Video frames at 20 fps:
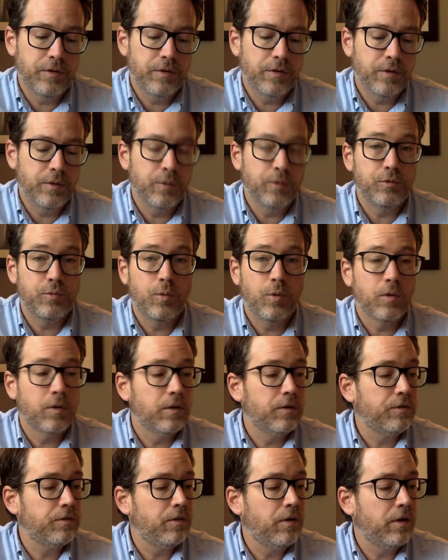and there was war
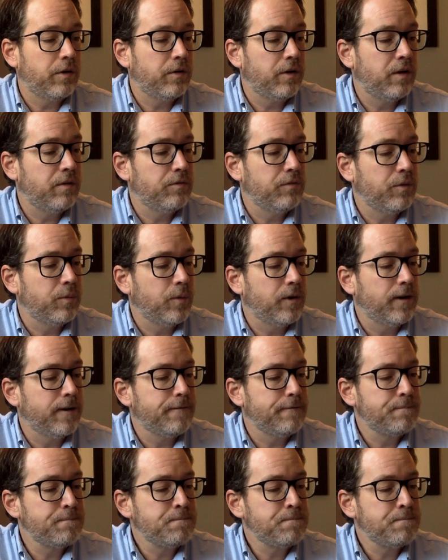and slaughter everywhere.